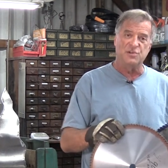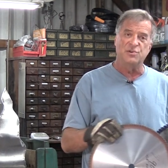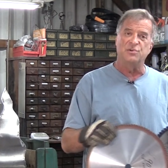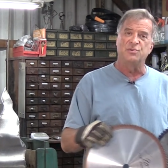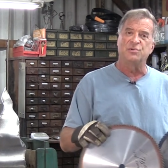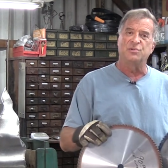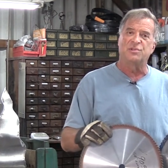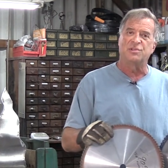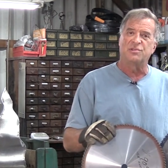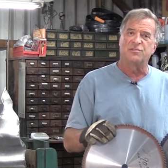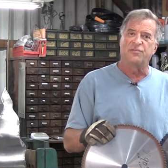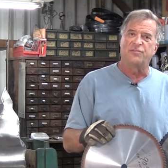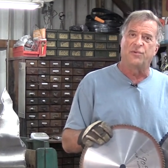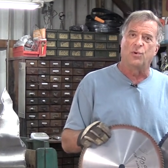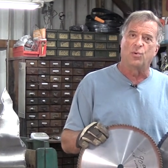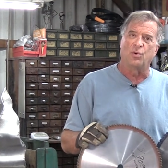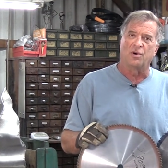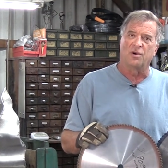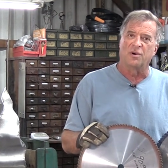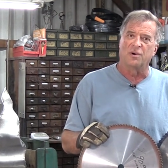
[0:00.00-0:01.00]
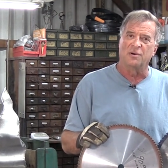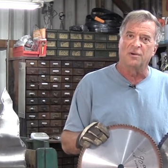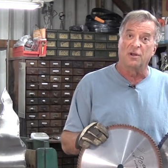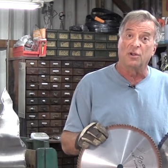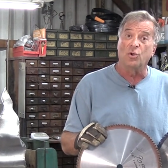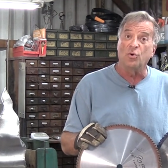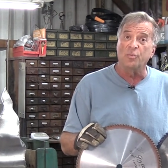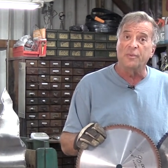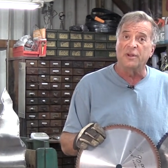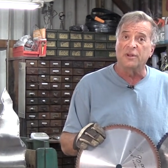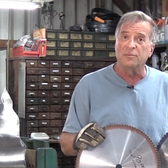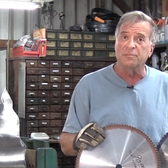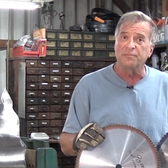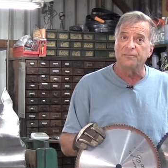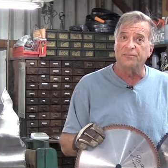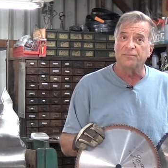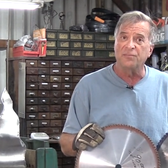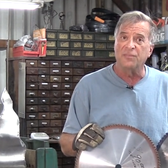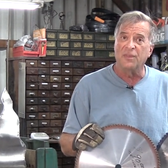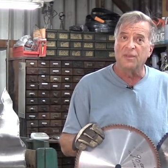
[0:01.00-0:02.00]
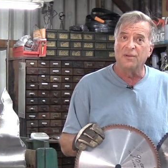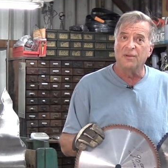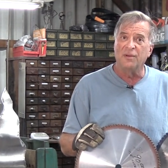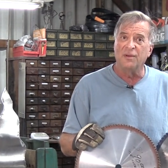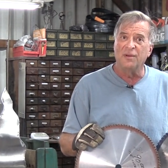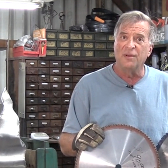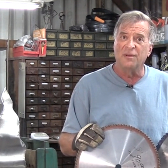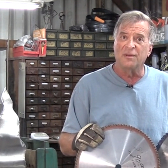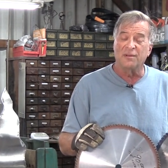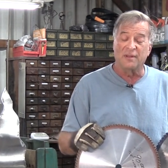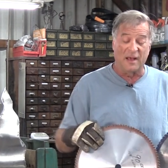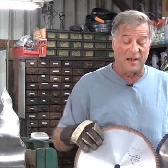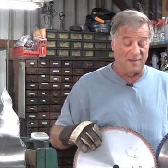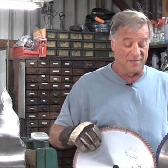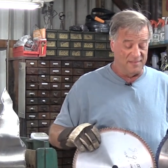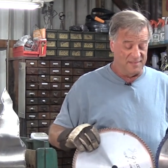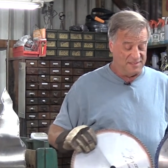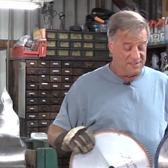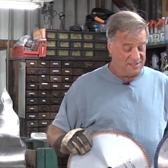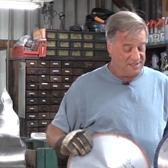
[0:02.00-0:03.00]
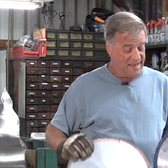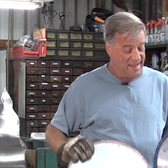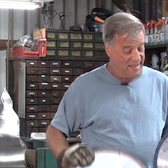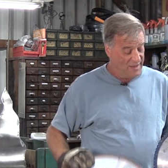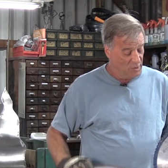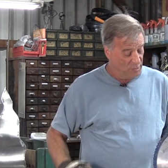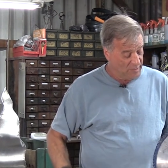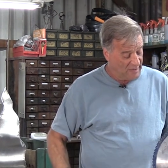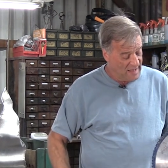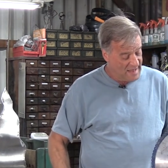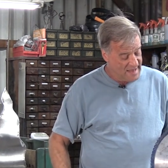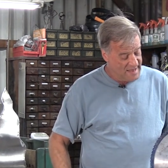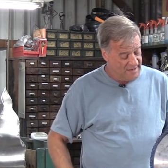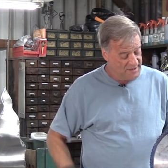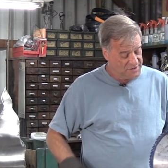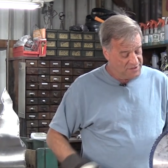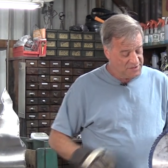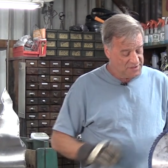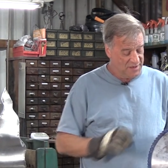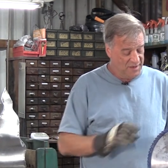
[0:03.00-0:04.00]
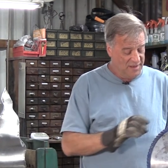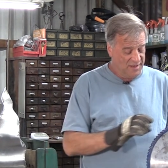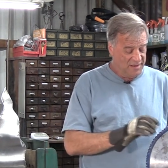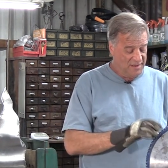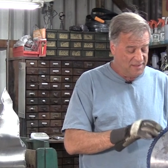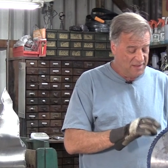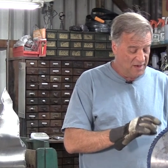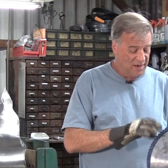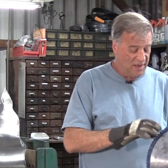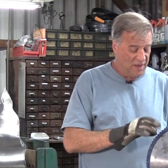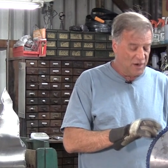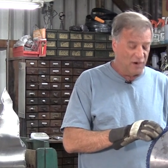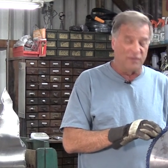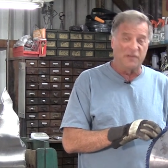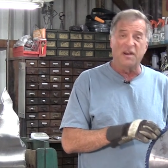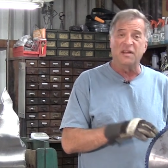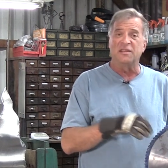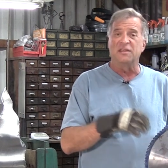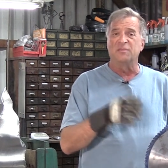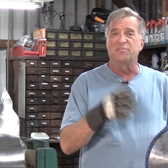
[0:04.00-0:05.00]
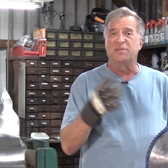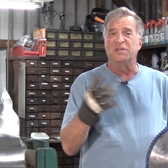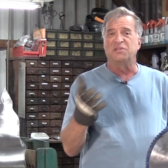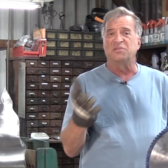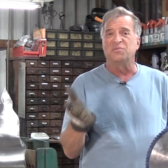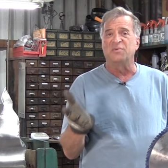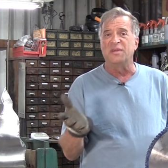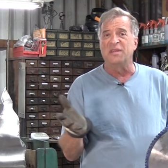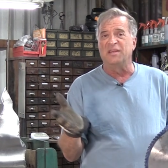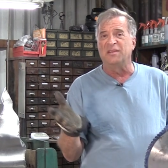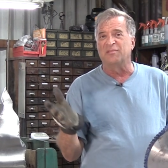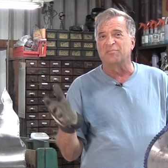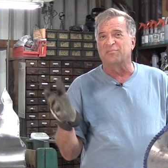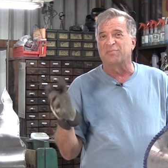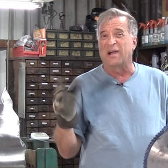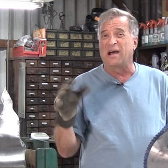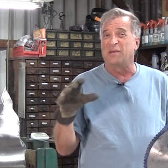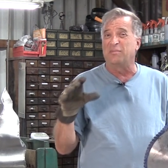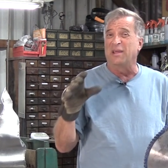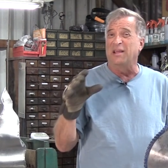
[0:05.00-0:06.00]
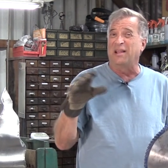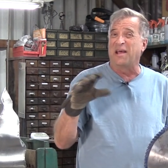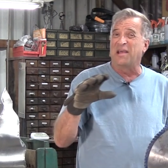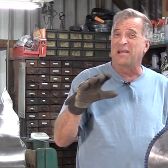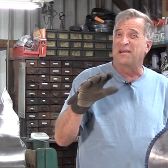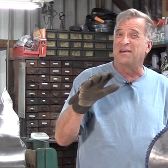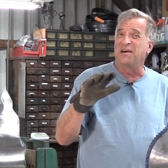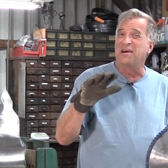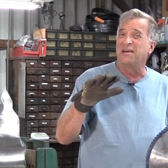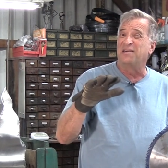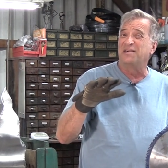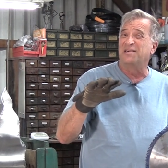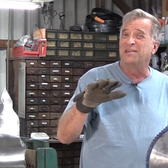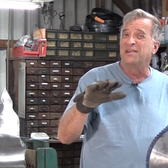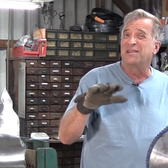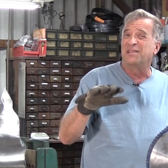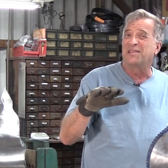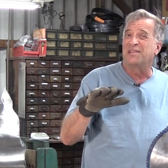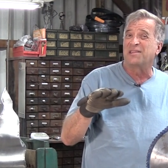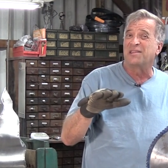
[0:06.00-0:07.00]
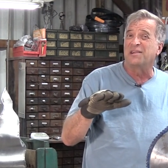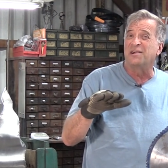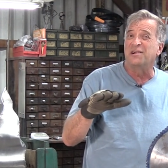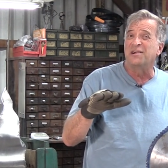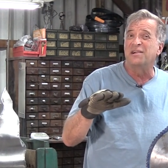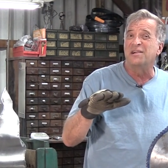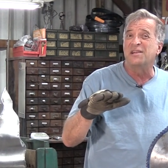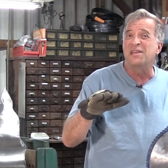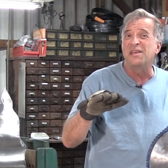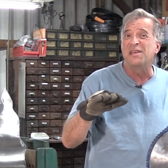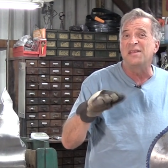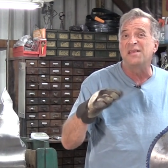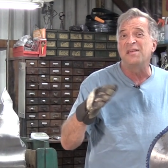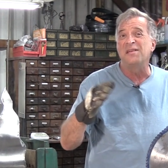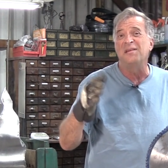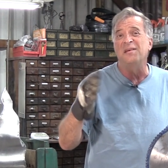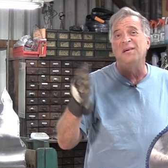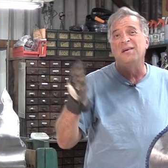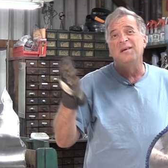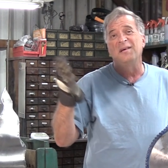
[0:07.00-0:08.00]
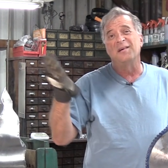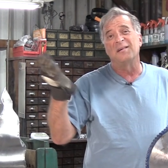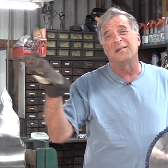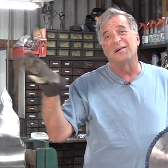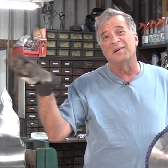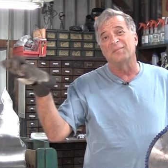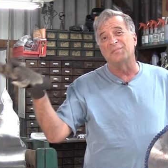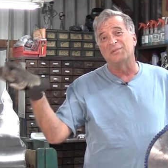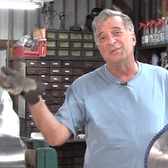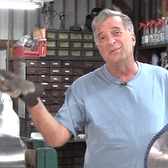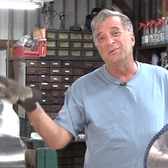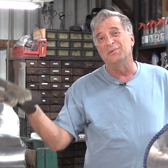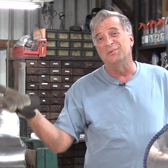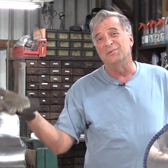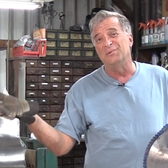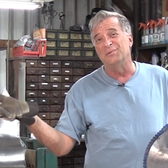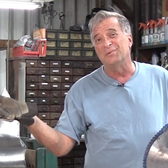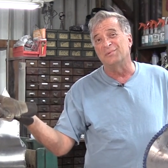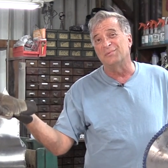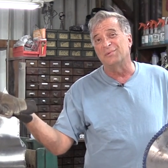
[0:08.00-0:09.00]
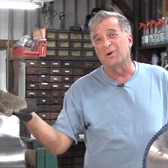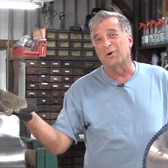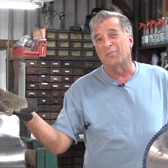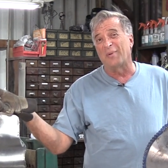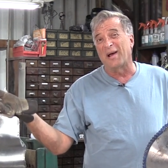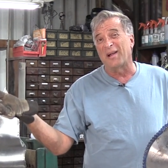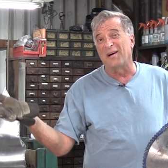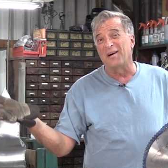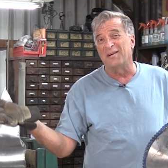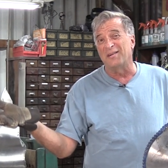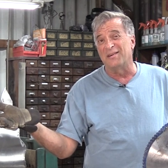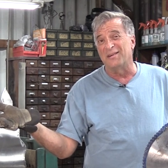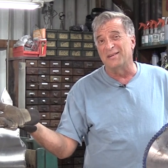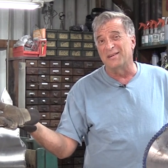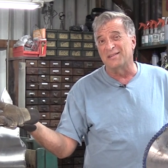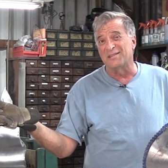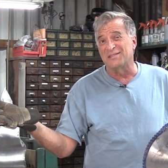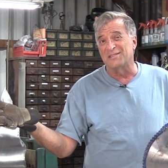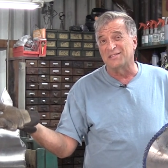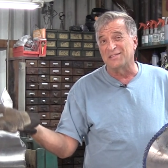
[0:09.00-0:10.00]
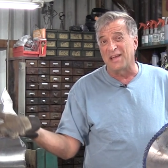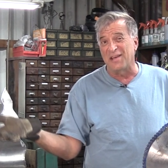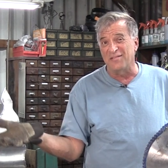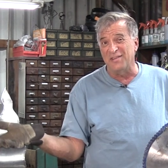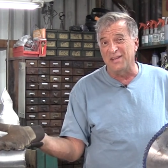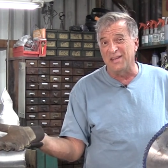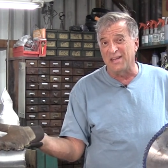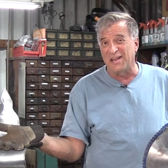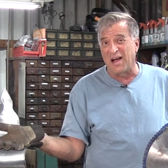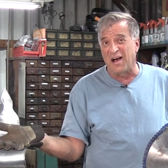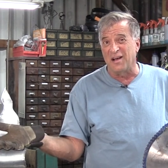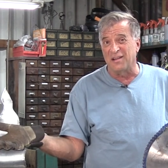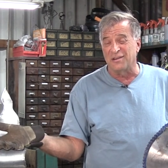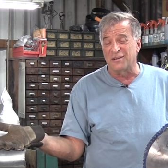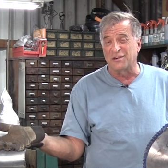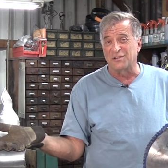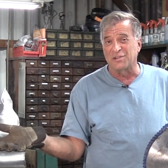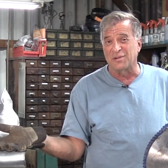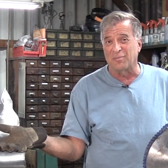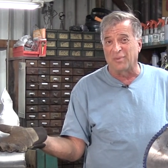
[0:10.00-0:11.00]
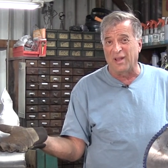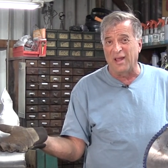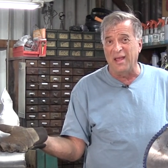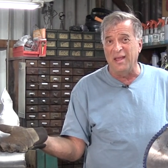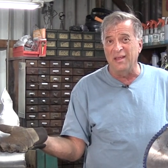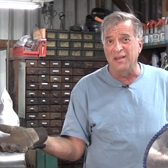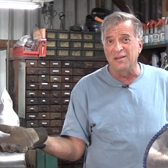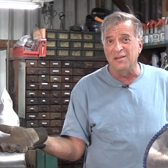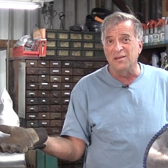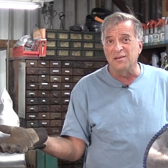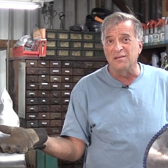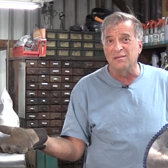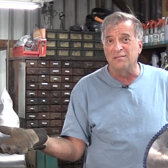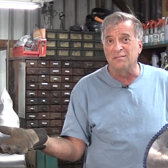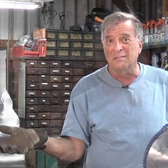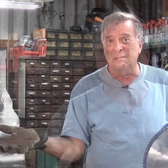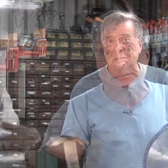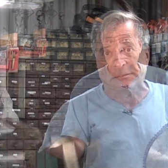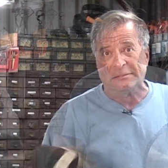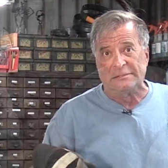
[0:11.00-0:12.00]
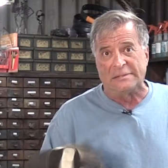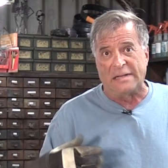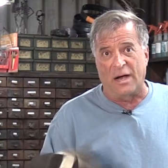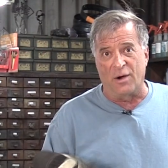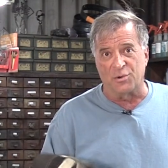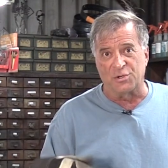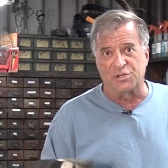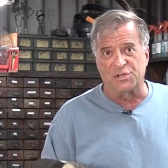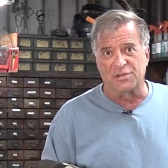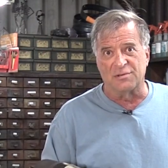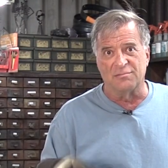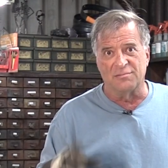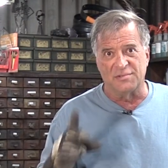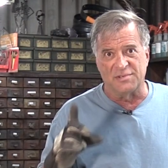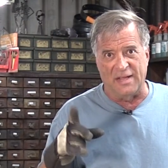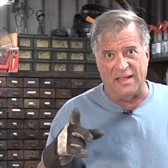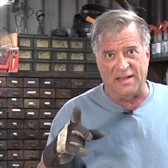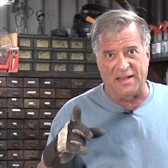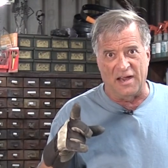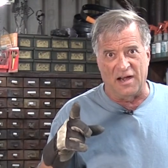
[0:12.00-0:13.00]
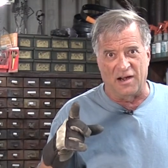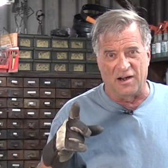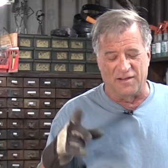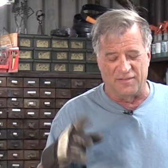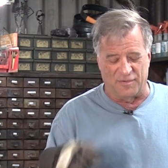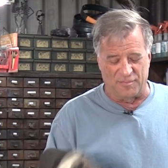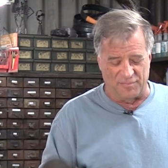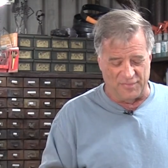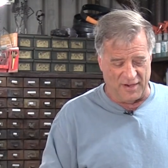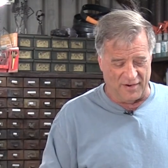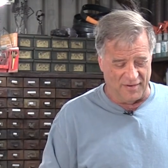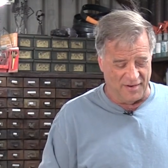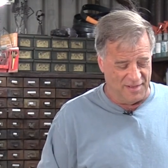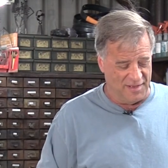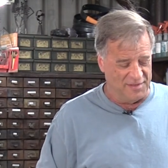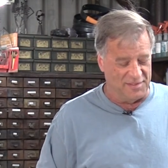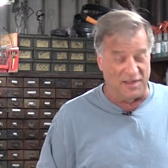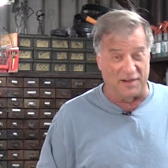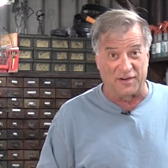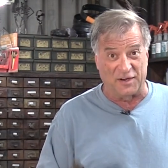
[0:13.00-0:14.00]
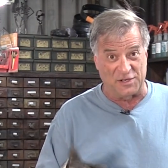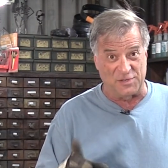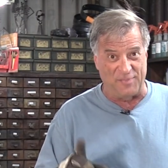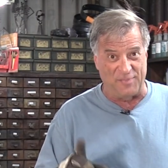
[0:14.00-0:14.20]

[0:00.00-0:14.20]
tooth for aluminum. Now the steel blades, they're going to run you between probably like 130 up to, you know, about $170 a blade. Ouch. Take care of them. They're